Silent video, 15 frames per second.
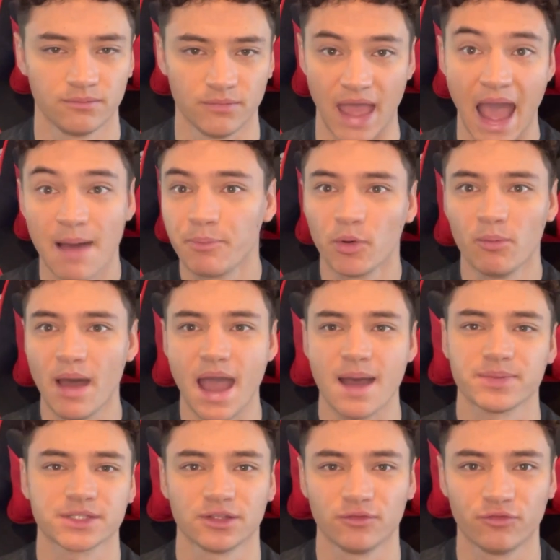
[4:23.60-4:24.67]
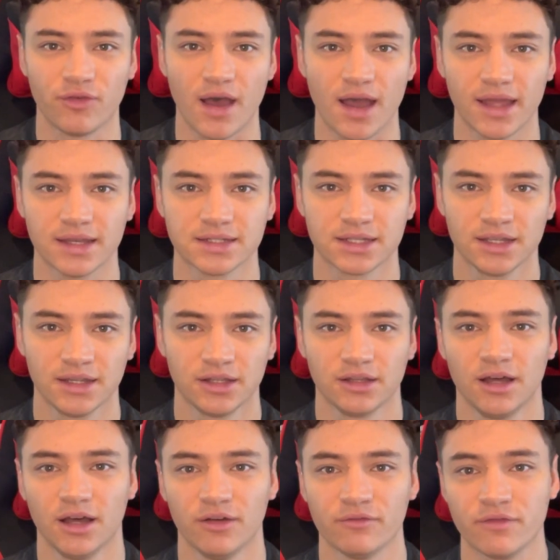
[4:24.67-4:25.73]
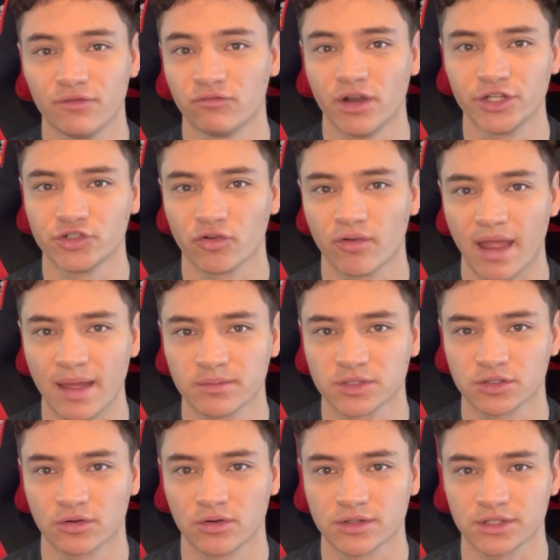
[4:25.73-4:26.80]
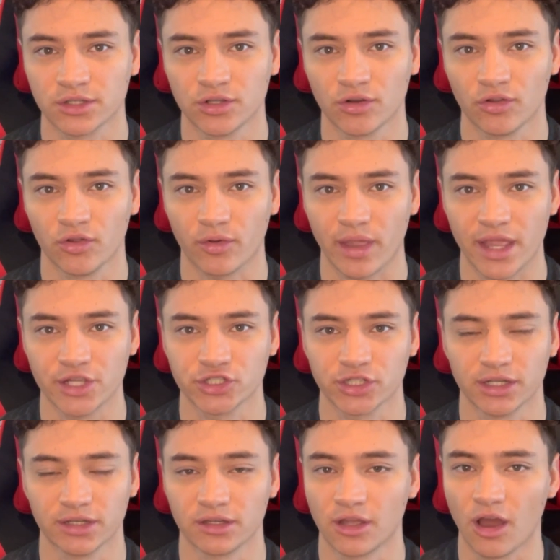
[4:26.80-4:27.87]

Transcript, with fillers: Apple Maps and find uh, retro game stores in your location.